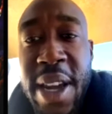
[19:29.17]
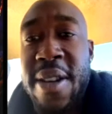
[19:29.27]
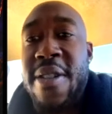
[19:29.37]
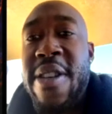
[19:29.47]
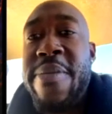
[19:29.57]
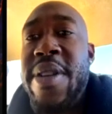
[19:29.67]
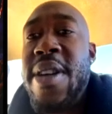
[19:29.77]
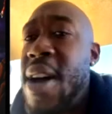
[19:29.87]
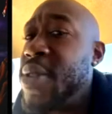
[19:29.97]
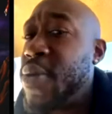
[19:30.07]
of
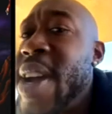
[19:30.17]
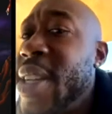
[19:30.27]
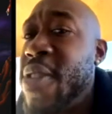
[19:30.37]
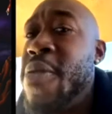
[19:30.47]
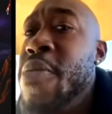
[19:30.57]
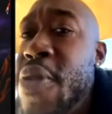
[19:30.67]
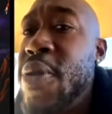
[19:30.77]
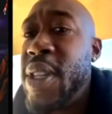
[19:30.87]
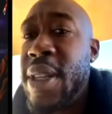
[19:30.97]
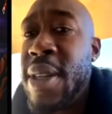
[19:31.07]
R&B. I was raised on
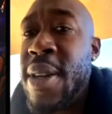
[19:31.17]
music.